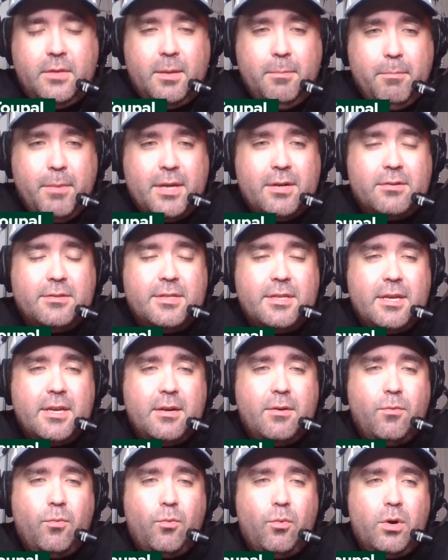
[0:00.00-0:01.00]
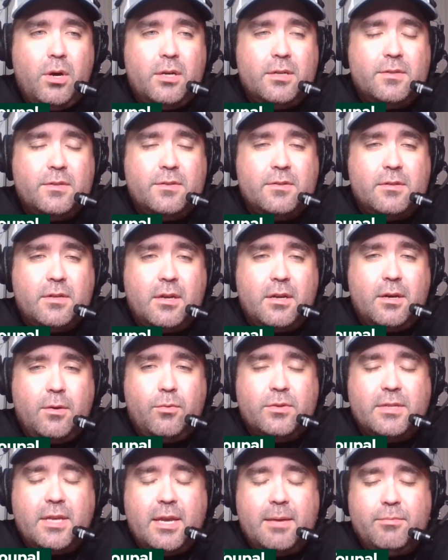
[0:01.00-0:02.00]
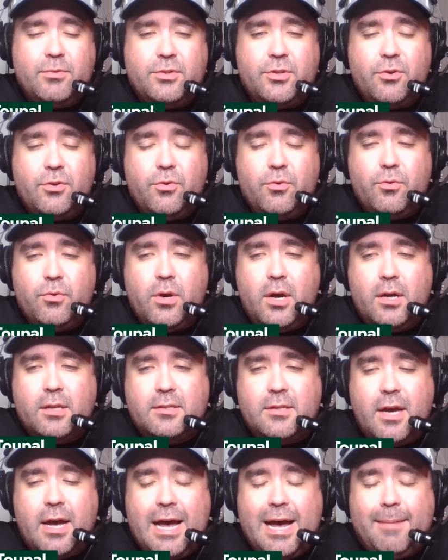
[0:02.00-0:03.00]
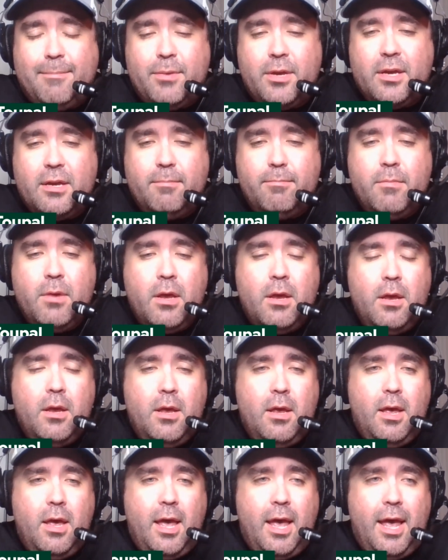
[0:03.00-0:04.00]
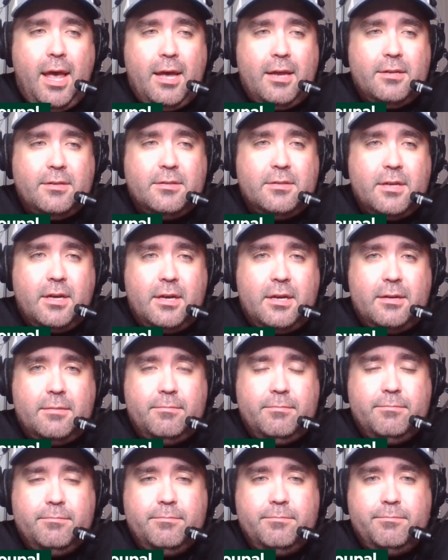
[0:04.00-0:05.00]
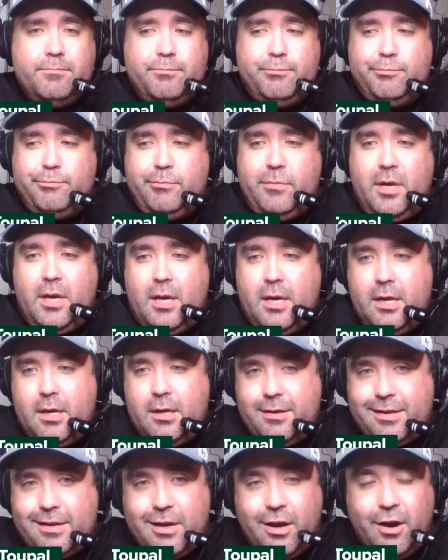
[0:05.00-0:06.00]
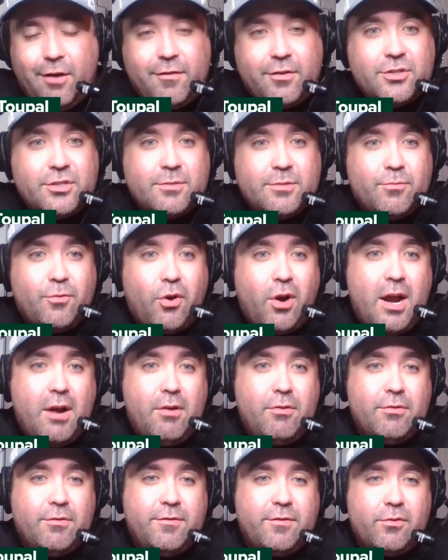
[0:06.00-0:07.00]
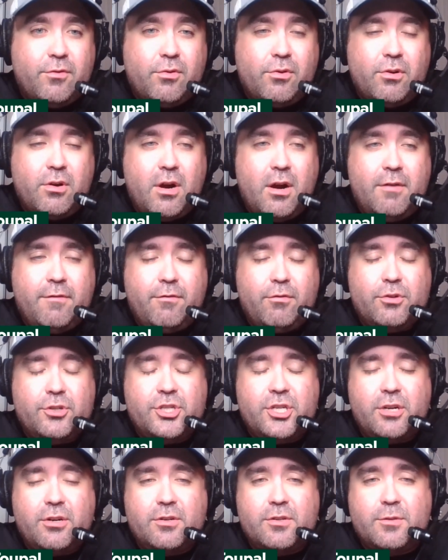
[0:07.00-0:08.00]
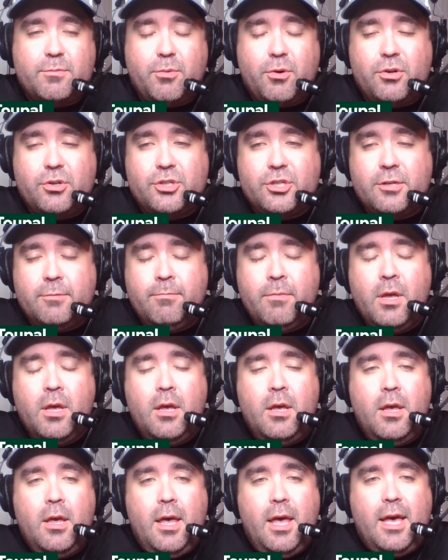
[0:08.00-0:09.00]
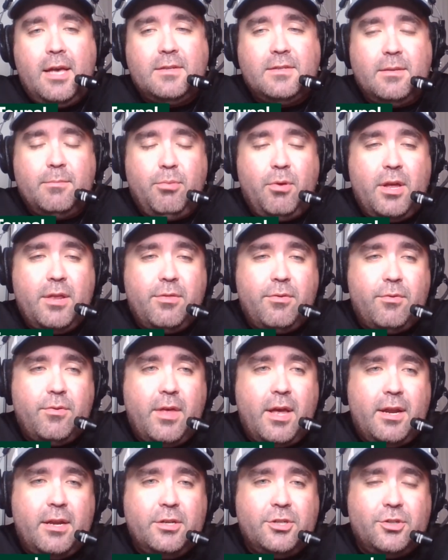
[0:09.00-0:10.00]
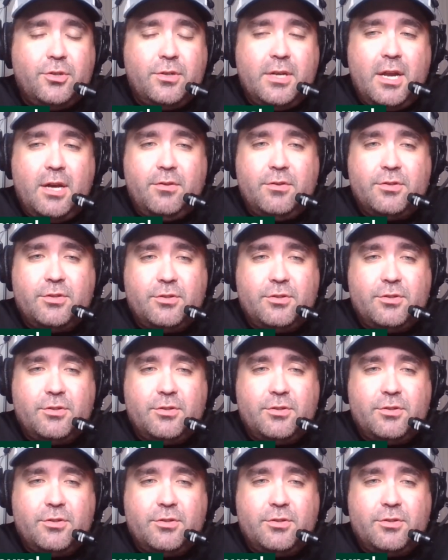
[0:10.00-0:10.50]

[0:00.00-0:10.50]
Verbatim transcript: Middleton was uh, was able to uh, to hop in and uh, cover some ground for uh, for Jared Spurgeon as he played through that injury down the